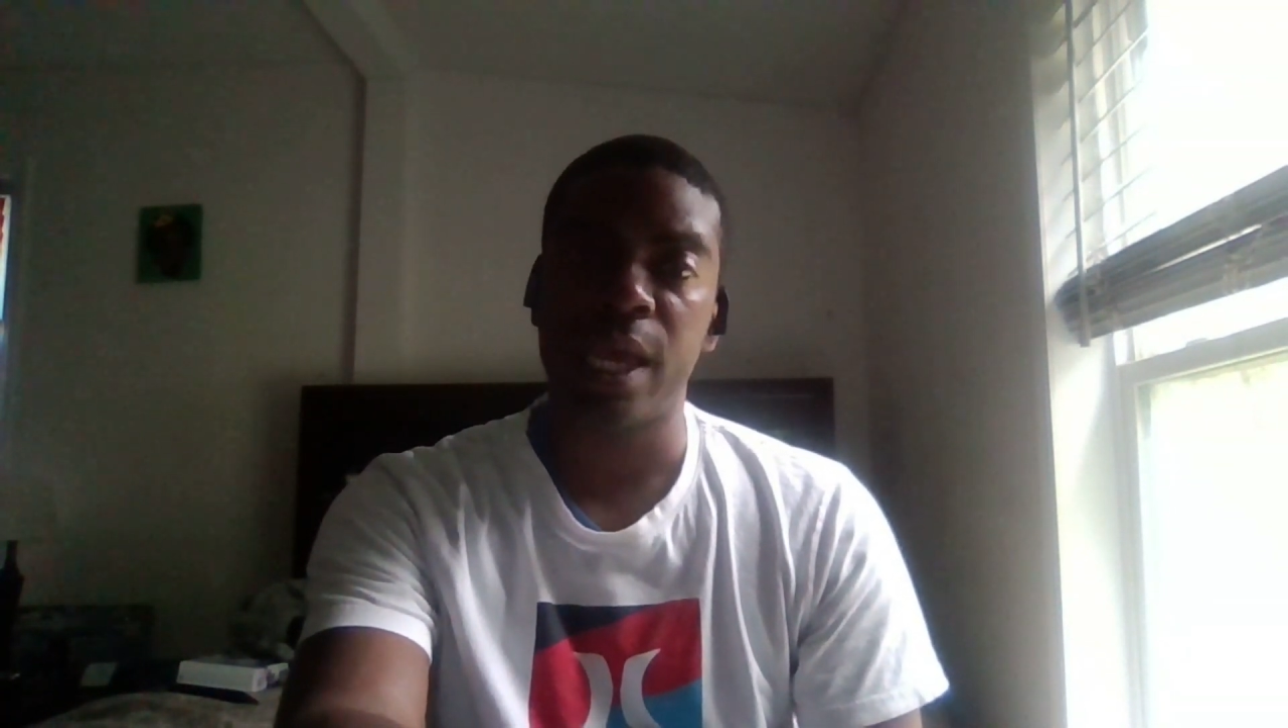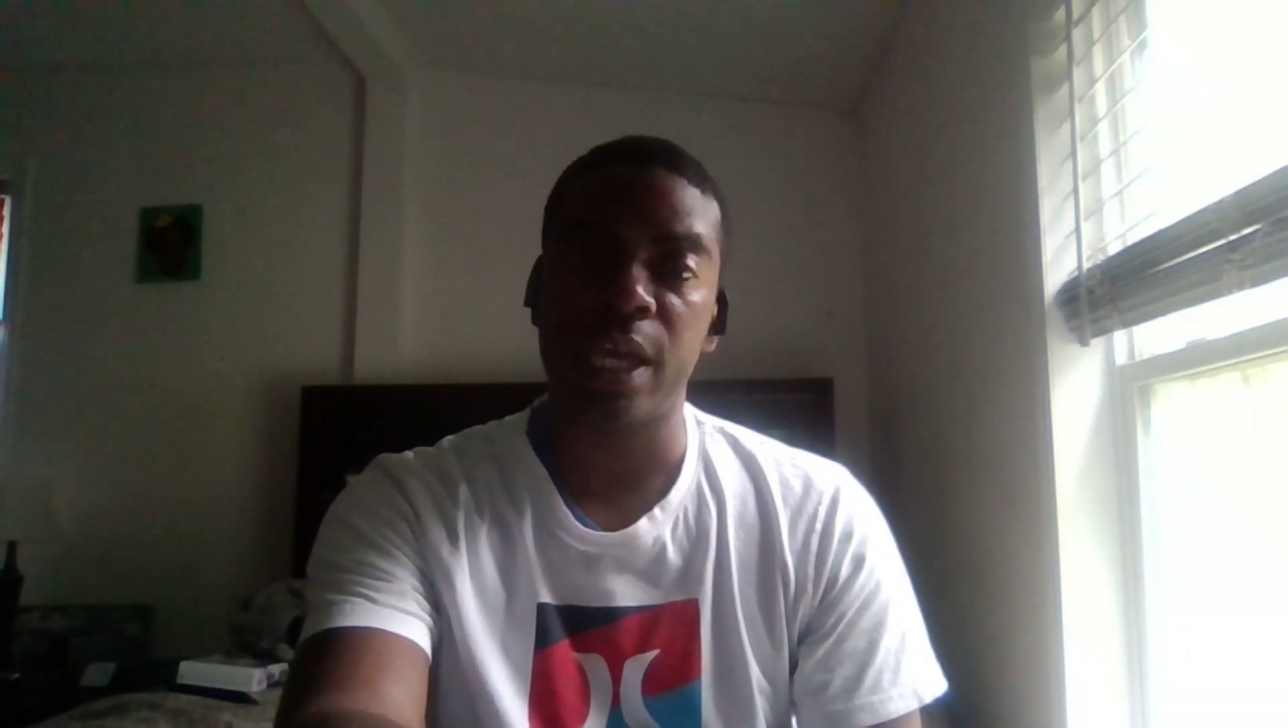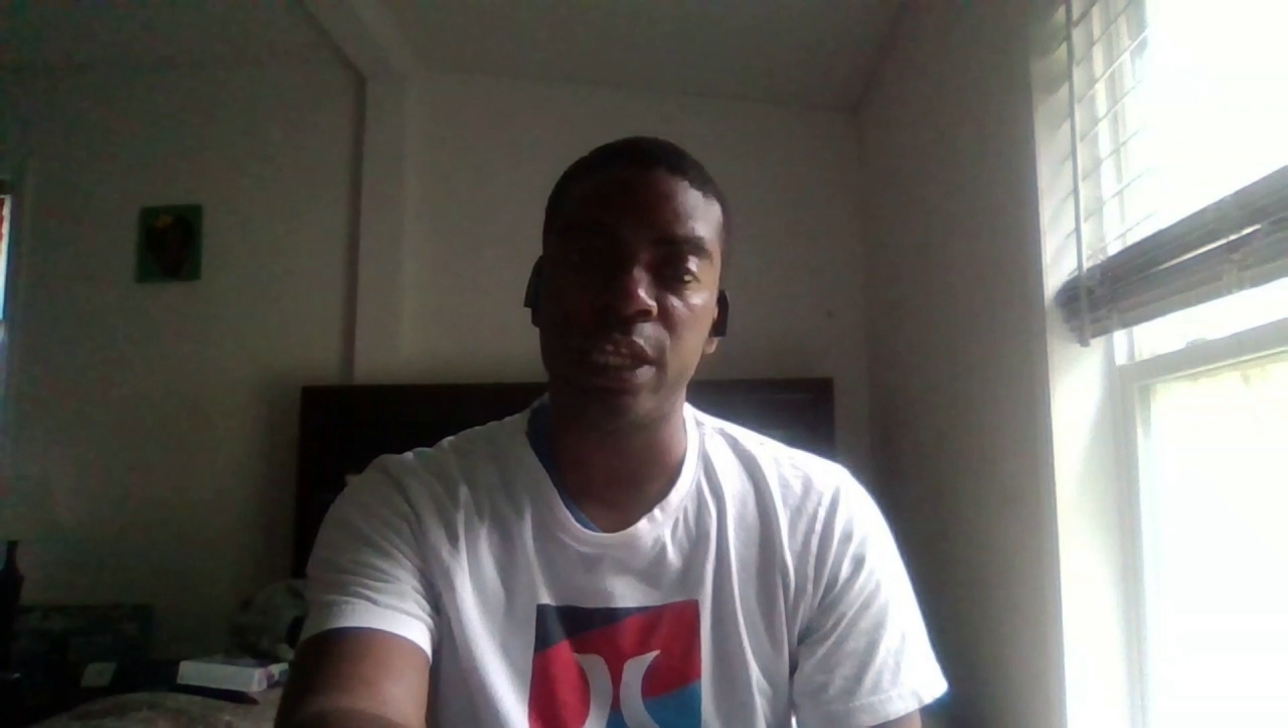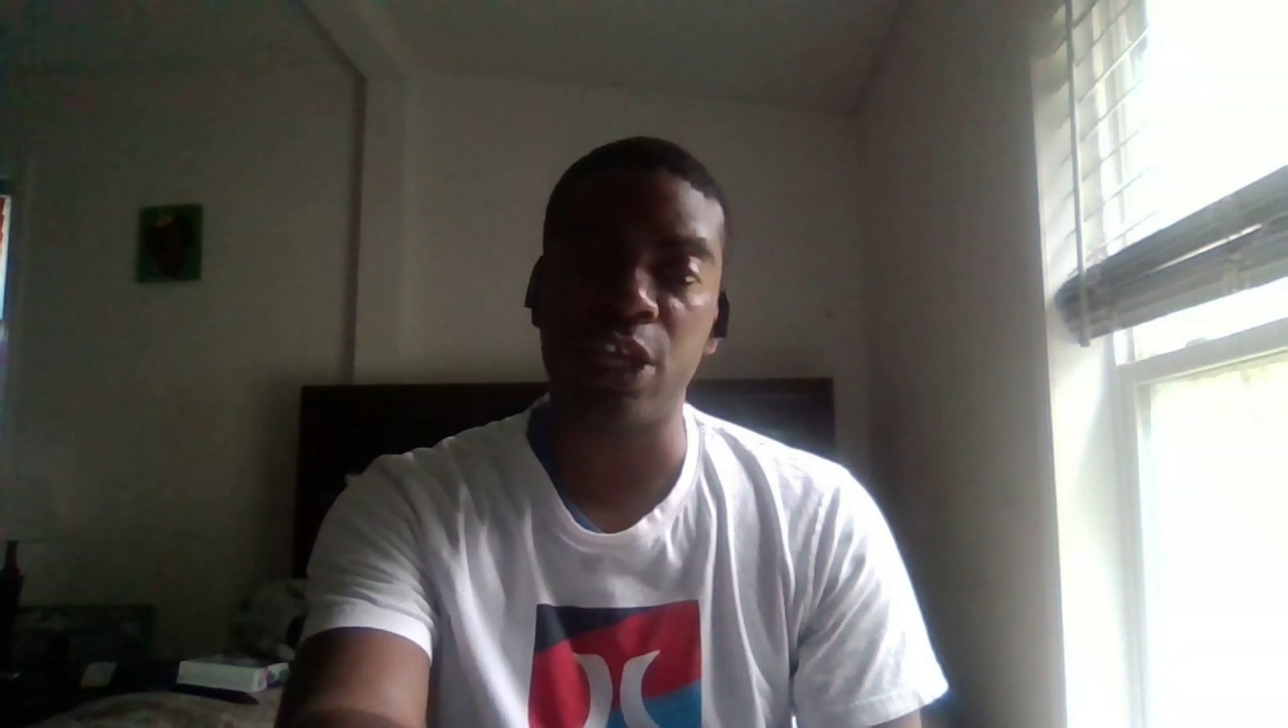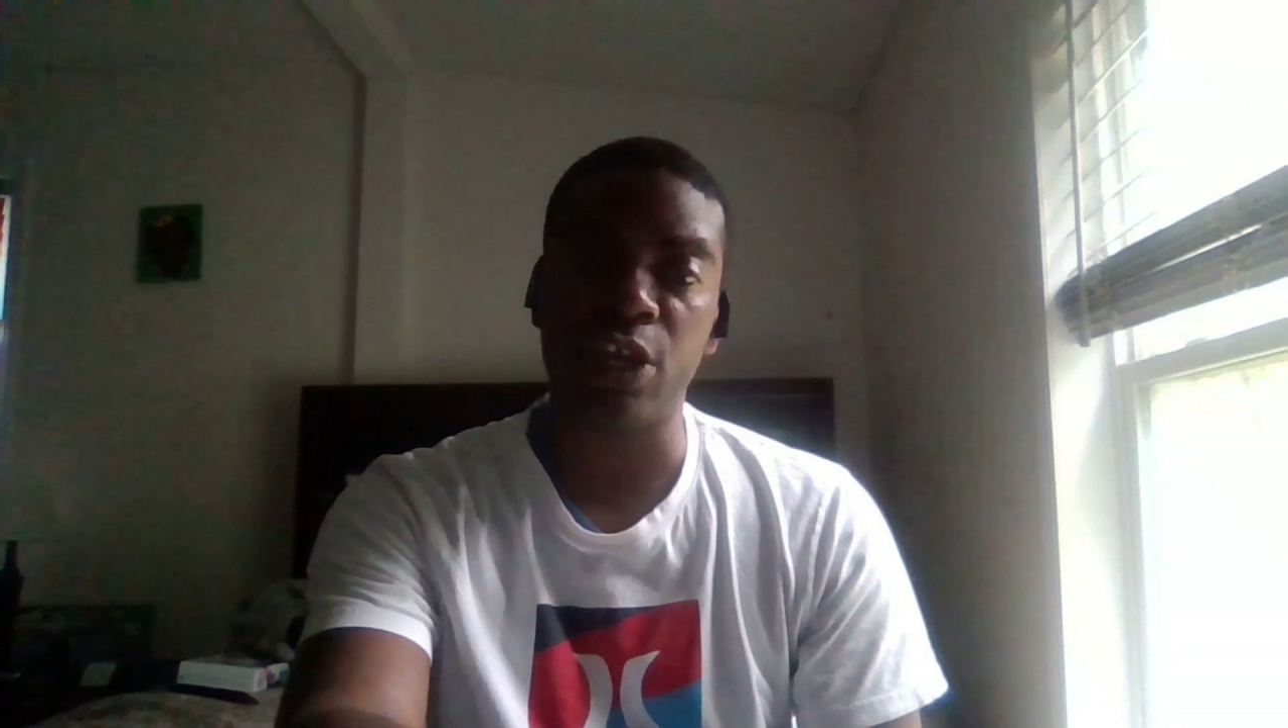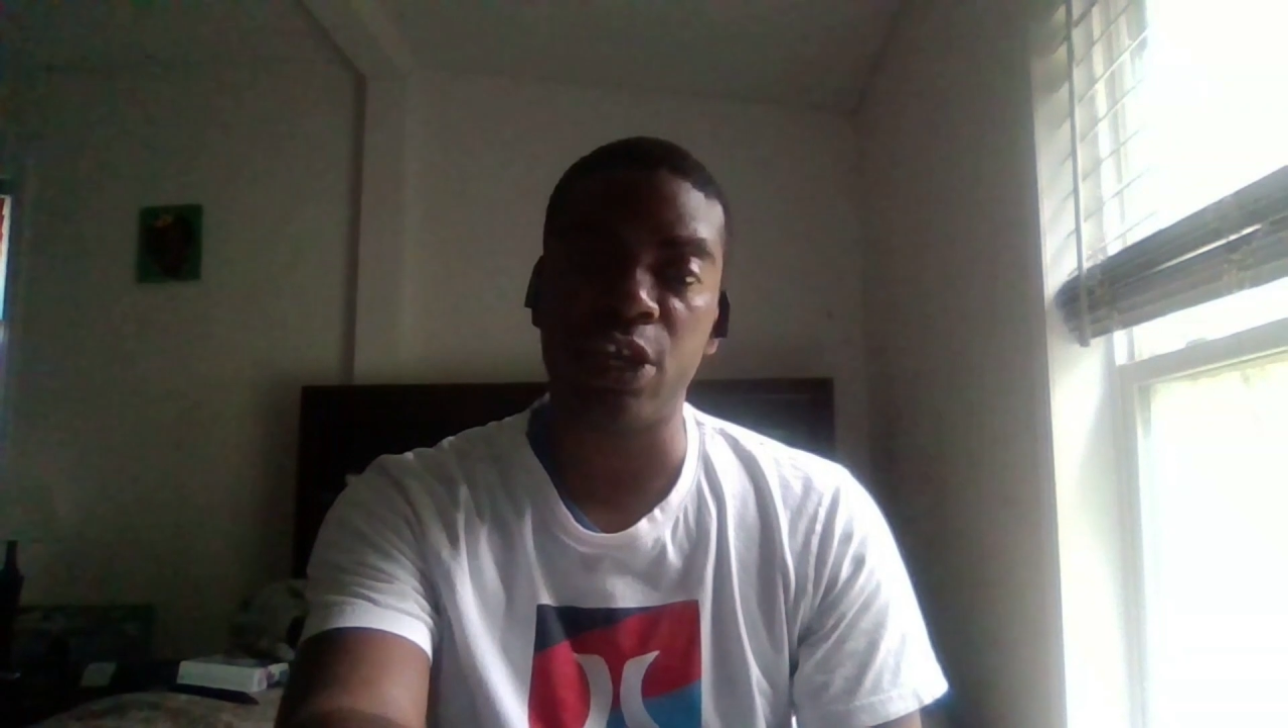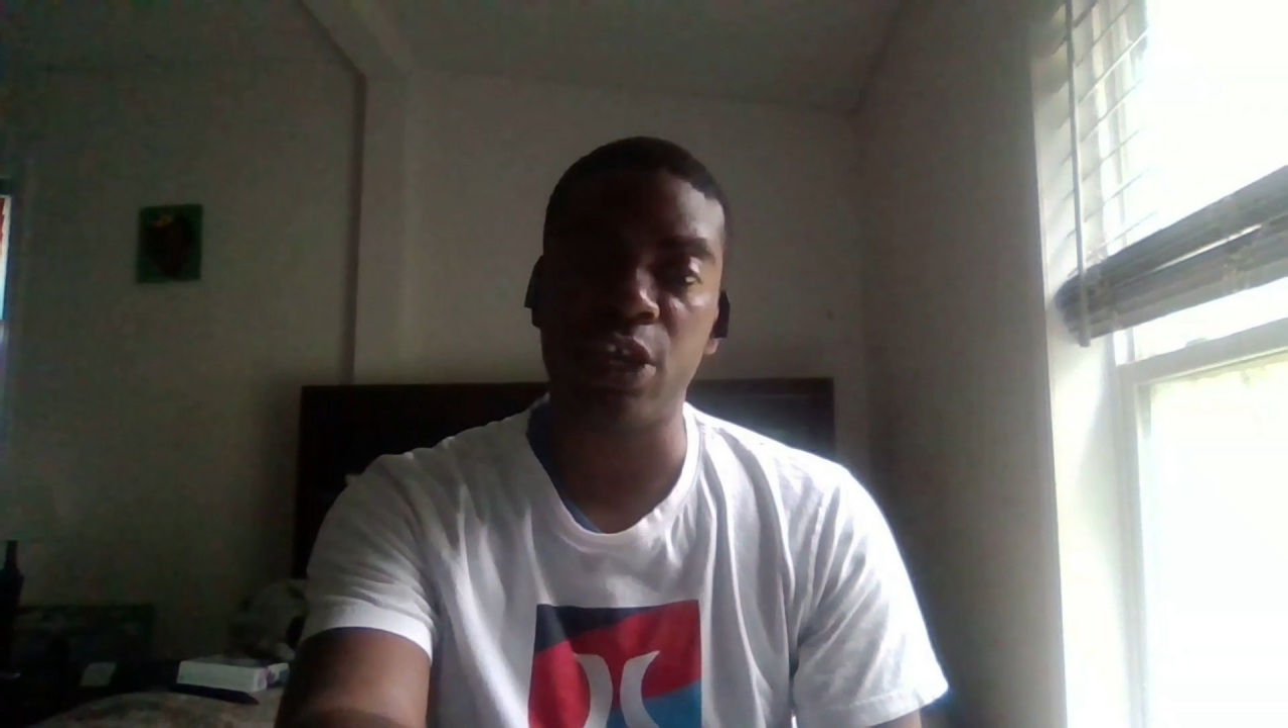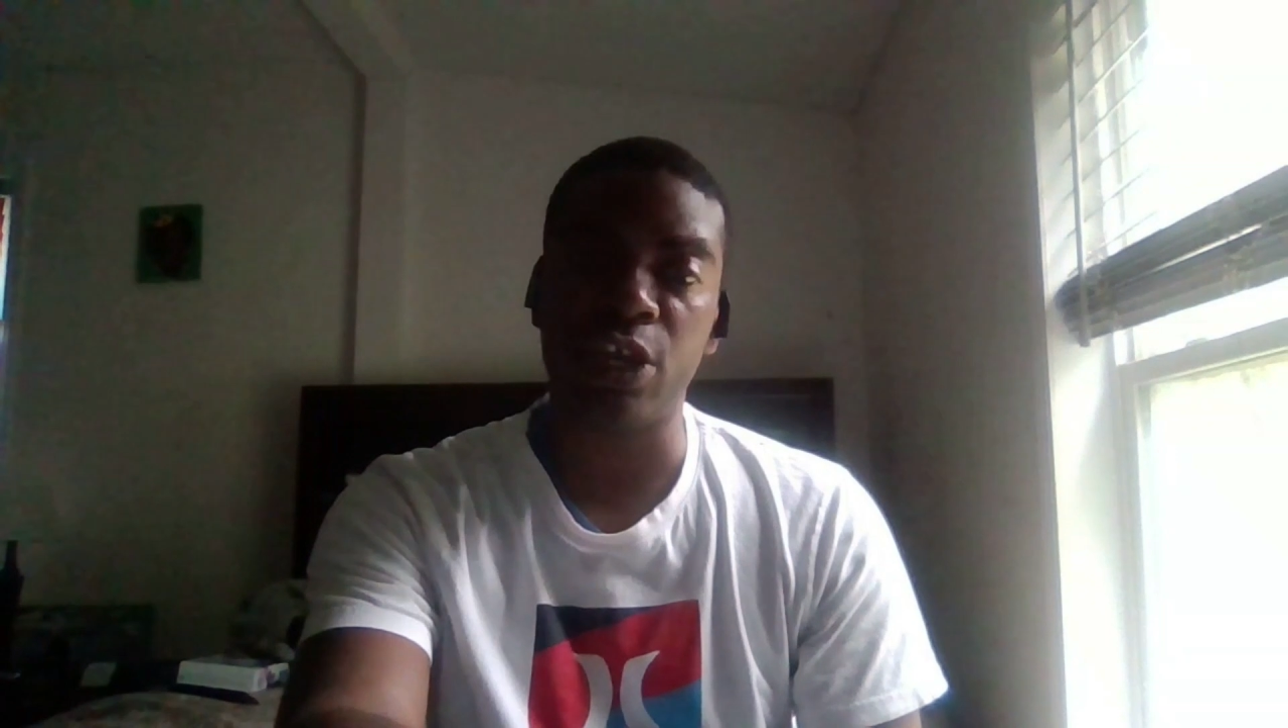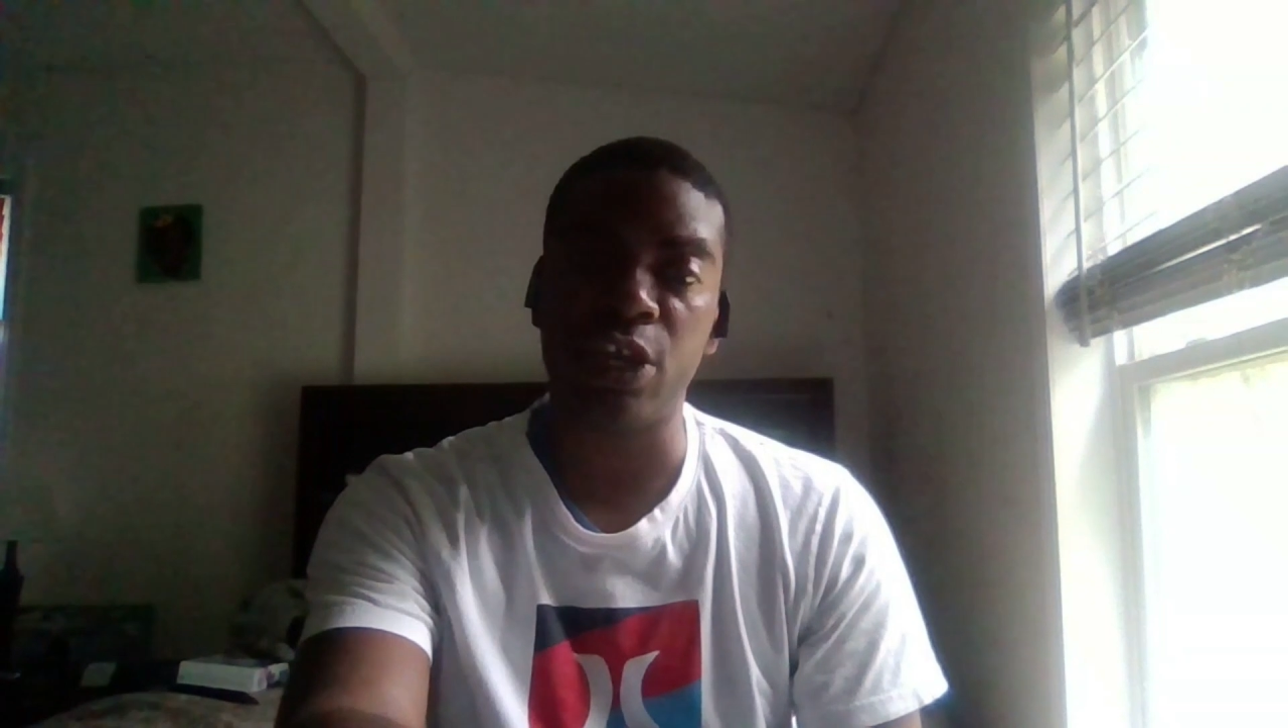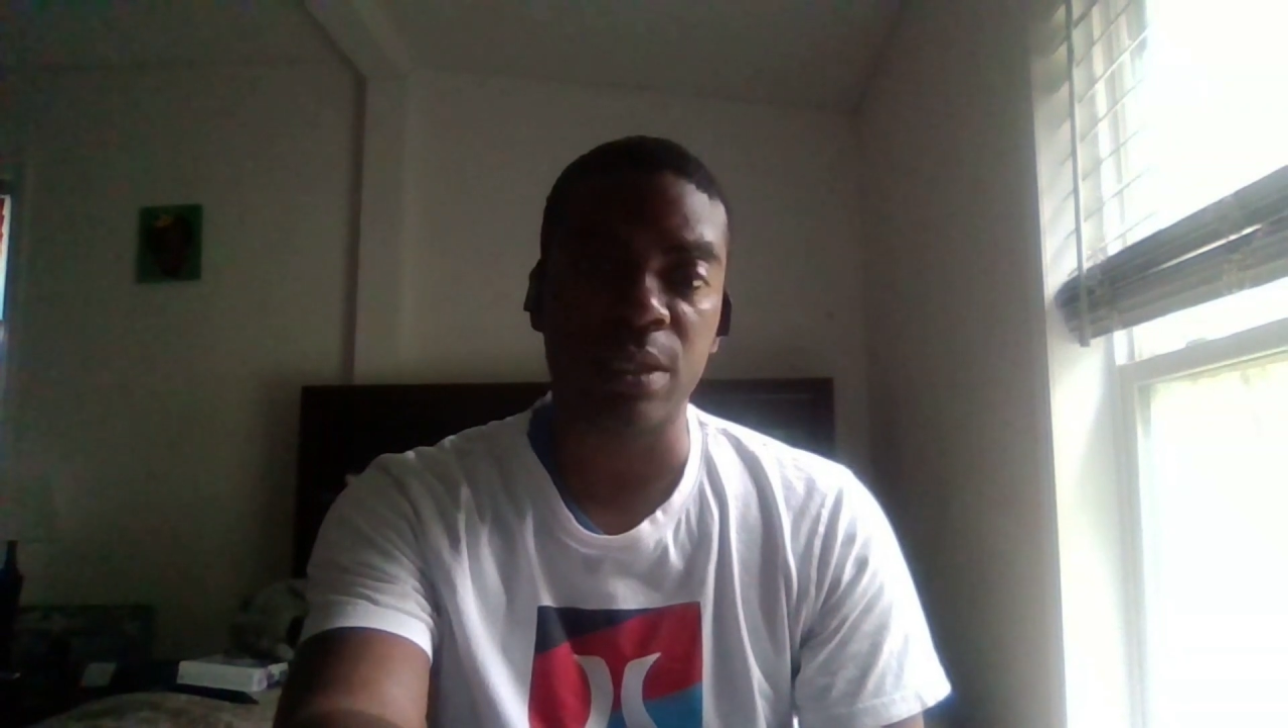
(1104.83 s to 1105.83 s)
And they
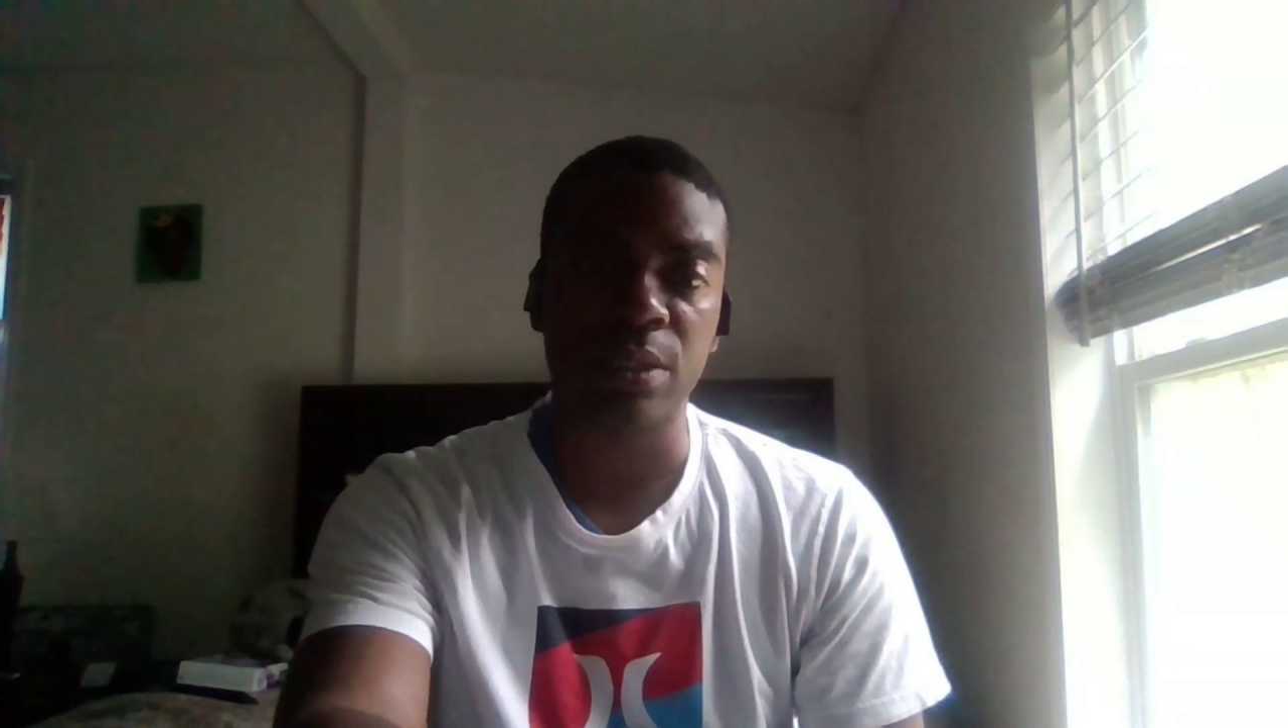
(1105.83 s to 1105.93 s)
back.